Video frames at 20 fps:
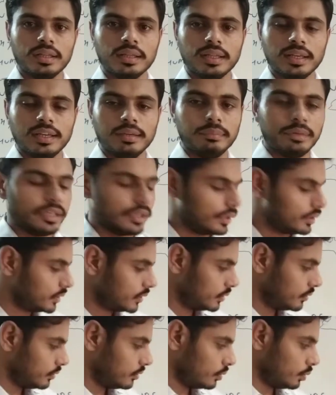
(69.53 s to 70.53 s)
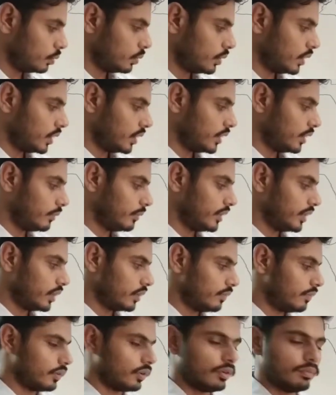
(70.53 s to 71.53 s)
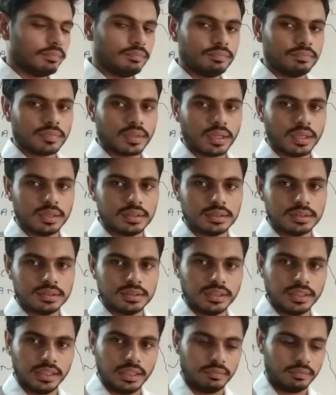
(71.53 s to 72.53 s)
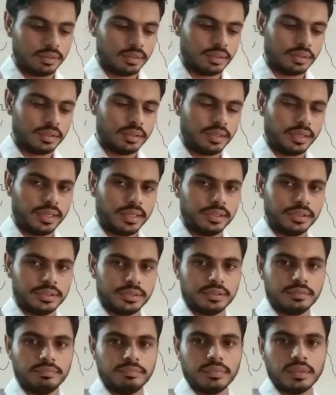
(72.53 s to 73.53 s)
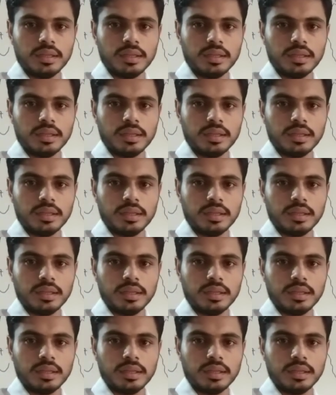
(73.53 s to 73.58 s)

The limit is 200 meter from sea level height.